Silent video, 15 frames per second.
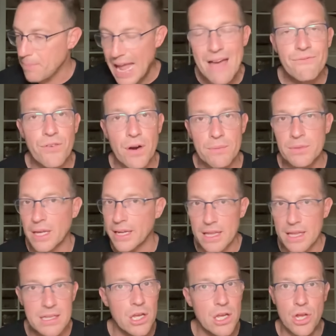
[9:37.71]
By every,
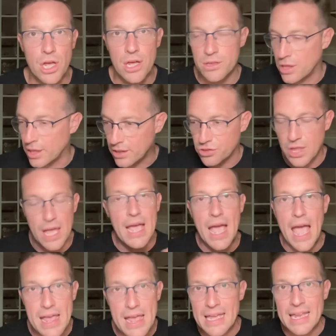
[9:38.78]
like,
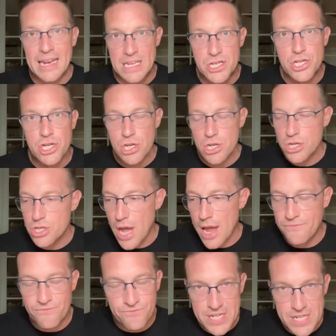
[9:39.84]
it is
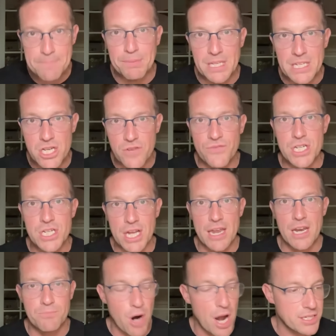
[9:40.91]
a deeply
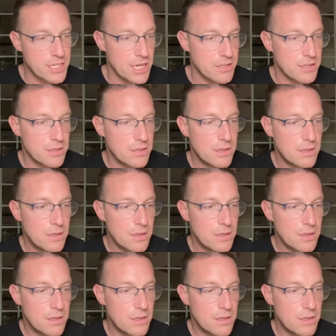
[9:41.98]
sophisticated process.